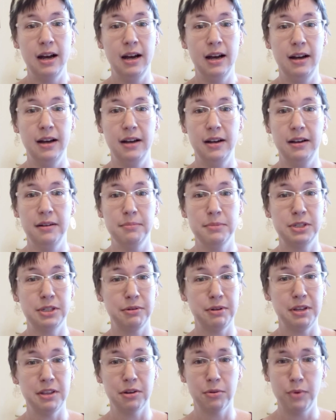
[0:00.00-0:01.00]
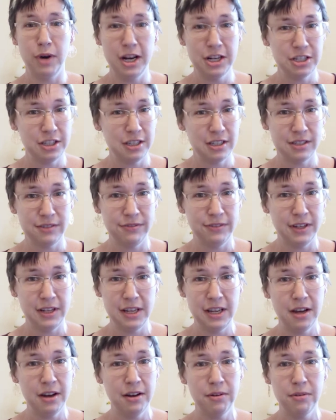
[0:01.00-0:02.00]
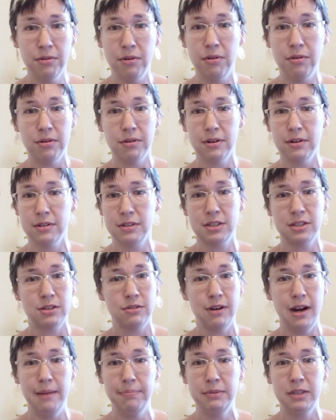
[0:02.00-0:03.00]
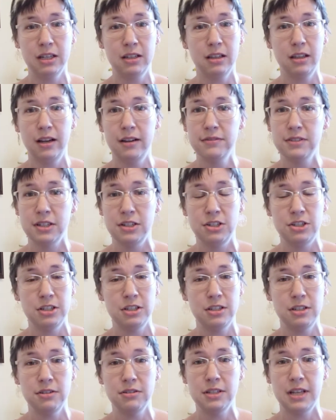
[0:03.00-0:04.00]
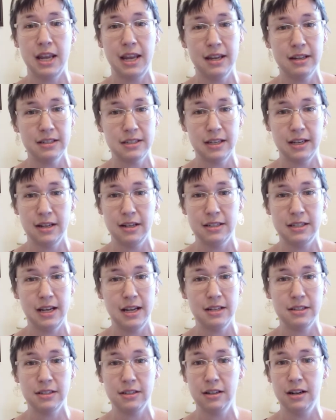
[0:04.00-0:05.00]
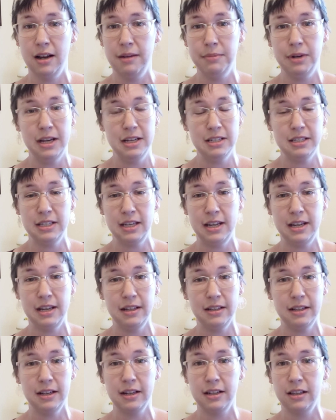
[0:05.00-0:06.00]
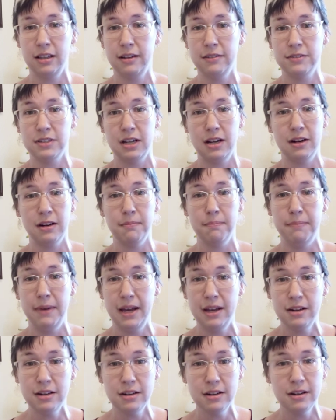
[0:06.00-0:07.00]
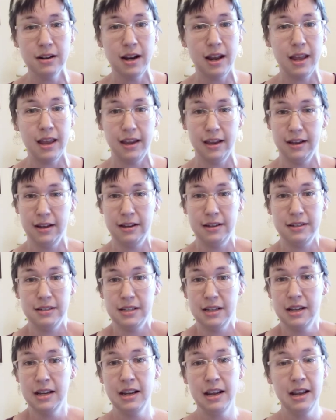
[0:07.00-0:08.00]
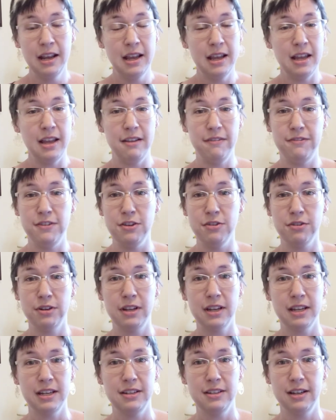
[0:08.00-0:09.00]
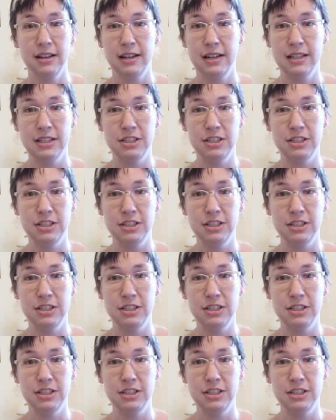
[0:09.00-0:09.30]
So either watch this video or scrap the gloves and just use hand sanitizer. I'm not saying that gloves are better, and if you can